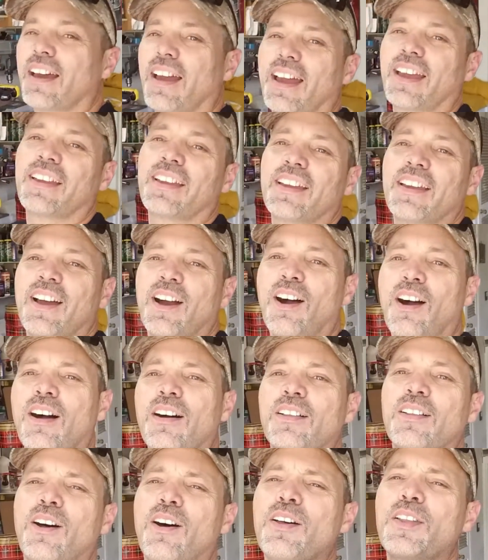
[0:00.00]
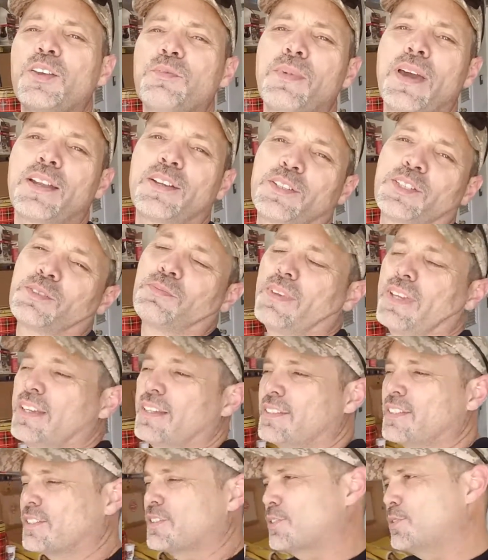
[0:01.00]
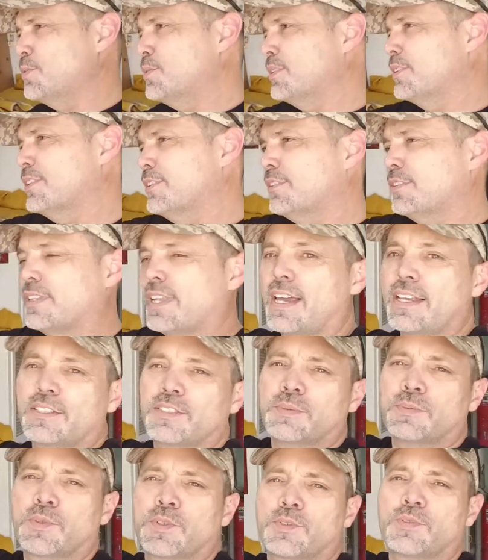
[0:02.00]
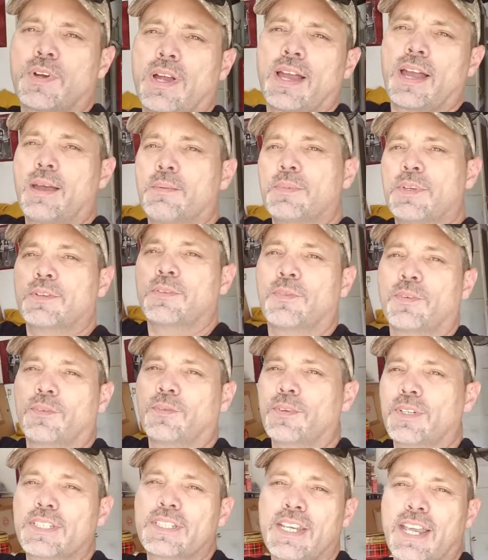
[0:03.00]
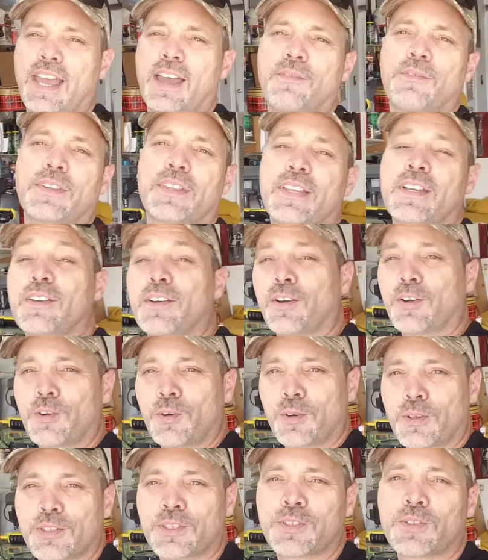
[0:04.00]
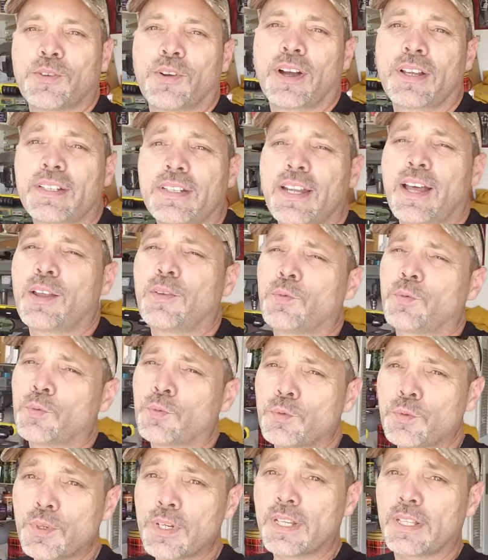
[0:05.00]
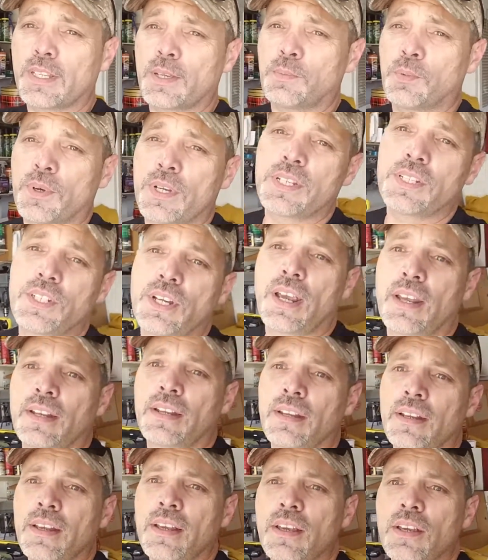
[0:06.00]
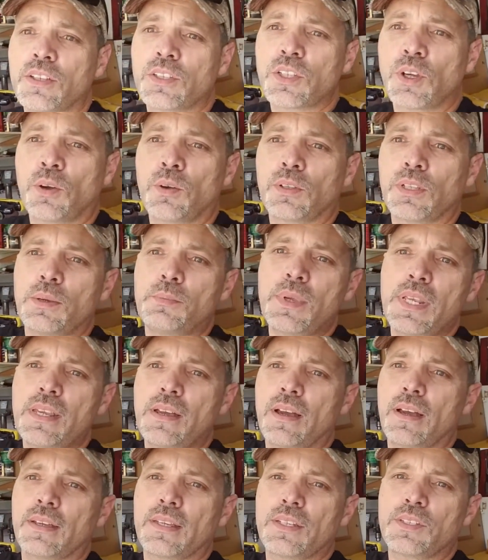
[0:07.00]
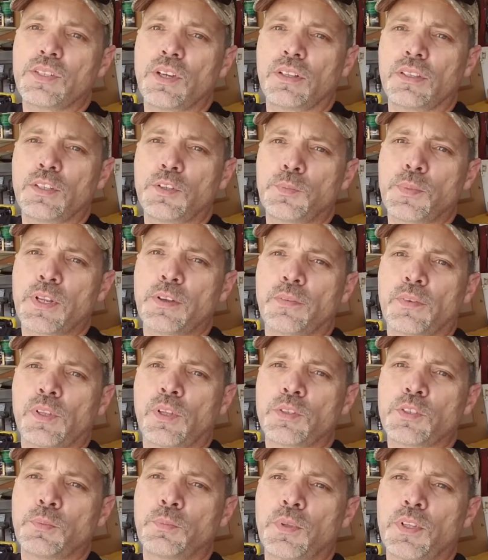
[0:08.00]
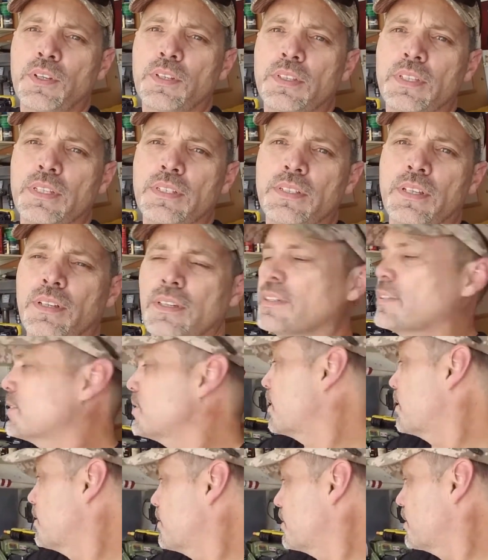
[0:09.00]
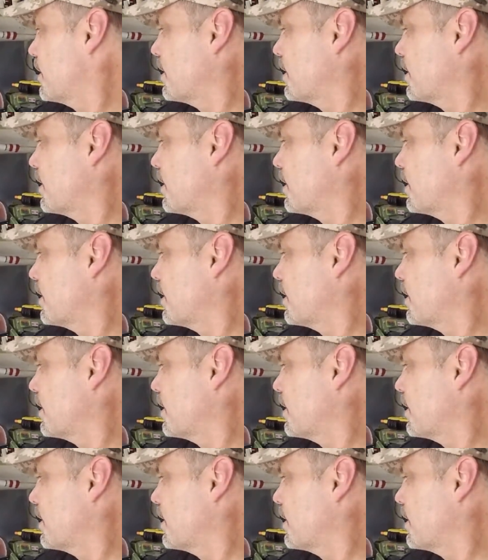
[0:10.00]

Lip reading: Hey, all that matters to me, just do the little like, subscribe, and what you have it here on Gordon's Garage, and I'd really appreciate it. So let me get y'all a little bit of a close-up look at these suckers.